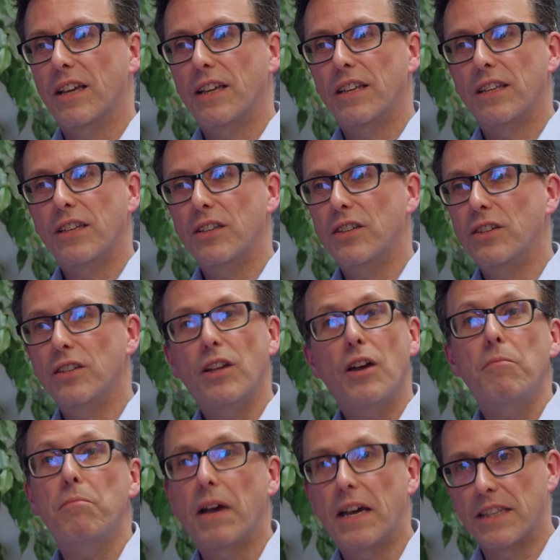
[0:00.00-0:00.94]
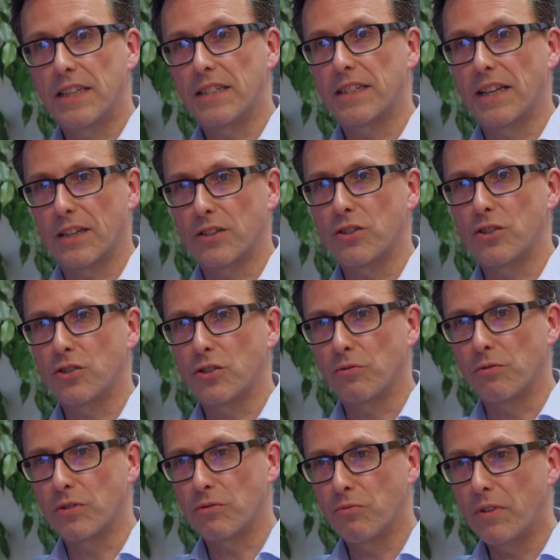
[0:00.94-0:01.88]
you don't pay this national
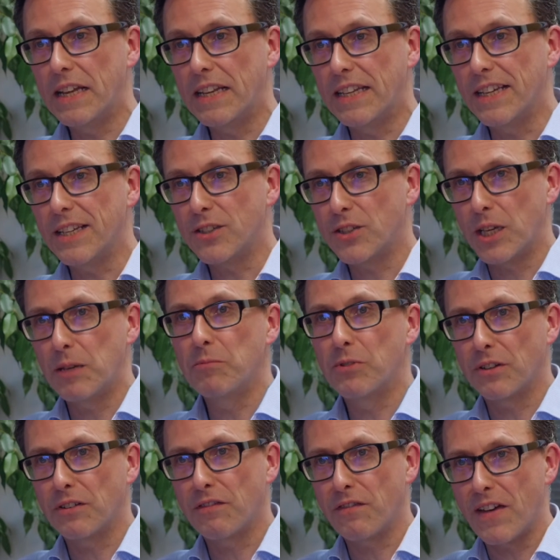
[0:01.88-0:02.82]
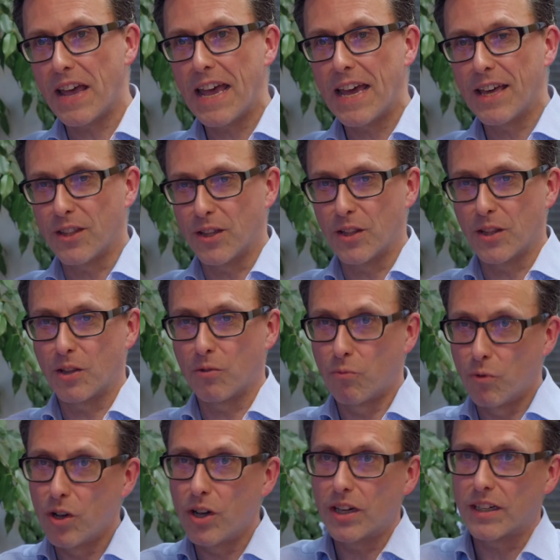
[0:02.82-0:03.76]
insurance. Really, it seems unfair that the
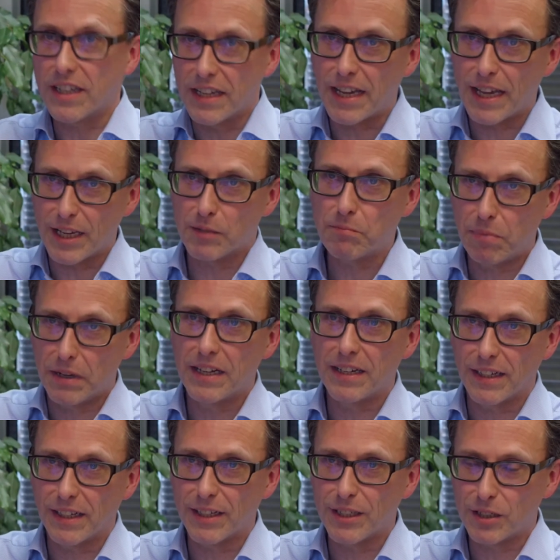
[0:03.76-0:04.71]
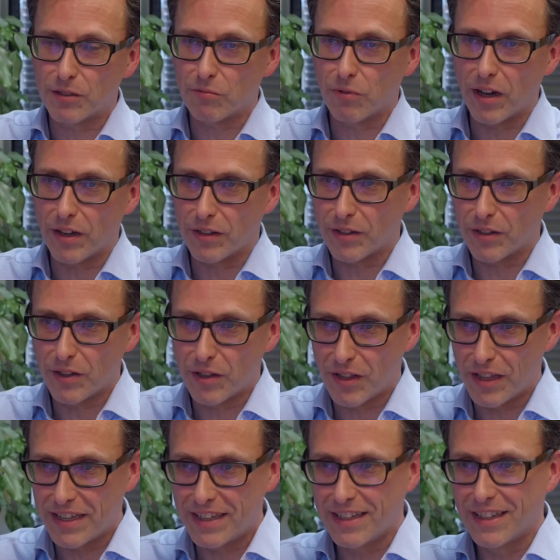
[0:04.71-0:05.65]
worker gets penalised rather than
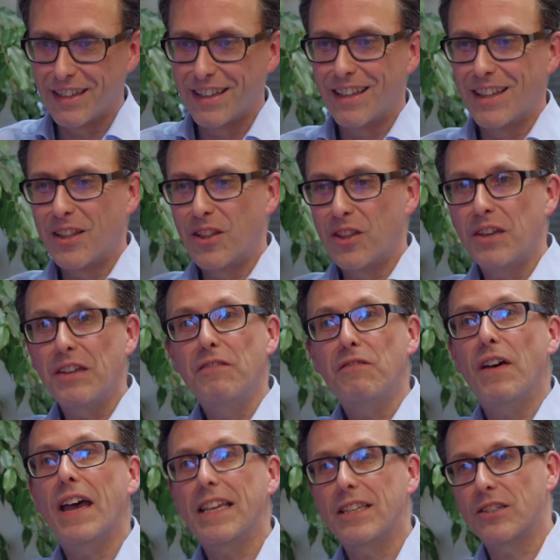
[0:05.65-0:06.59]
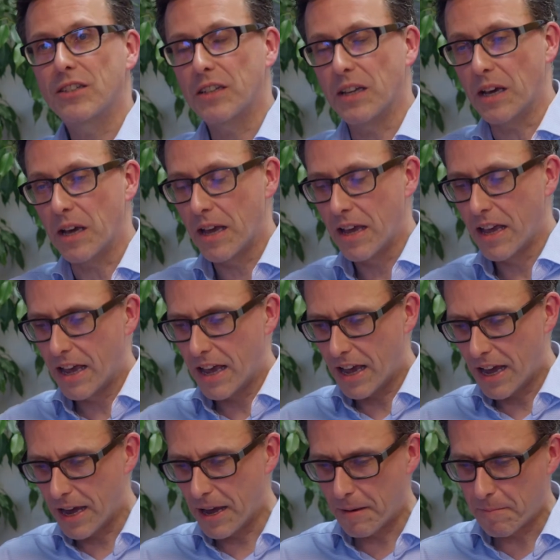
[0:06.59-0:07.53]
the investor.
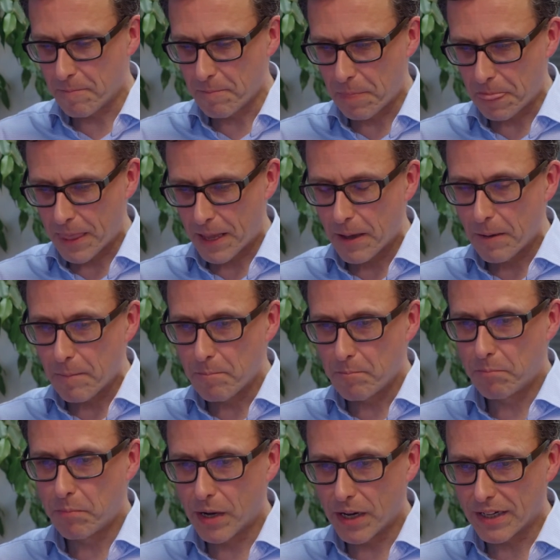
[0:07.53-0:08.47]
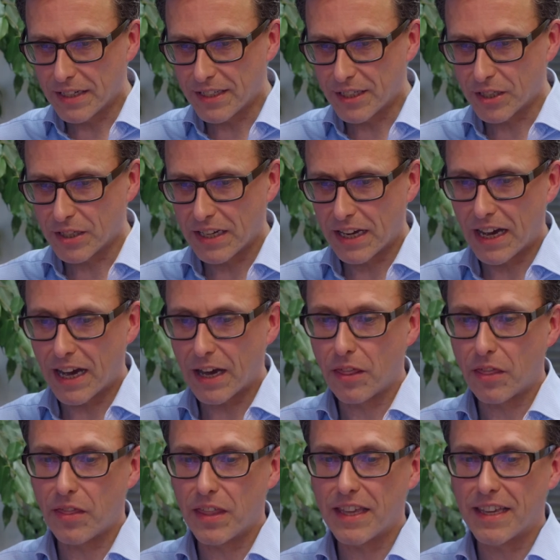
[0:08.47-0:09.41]
But I
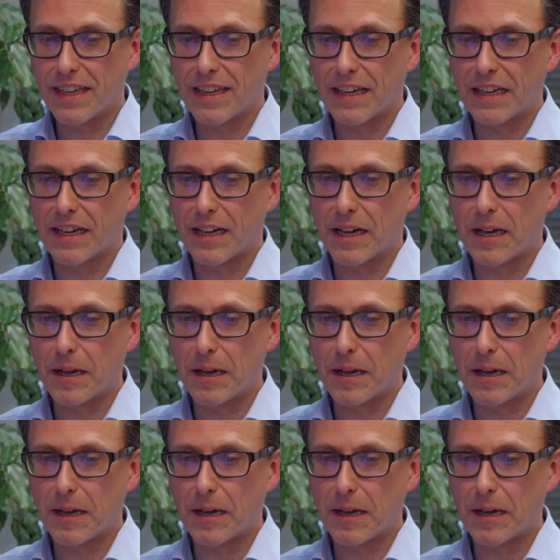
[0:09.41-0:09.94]
think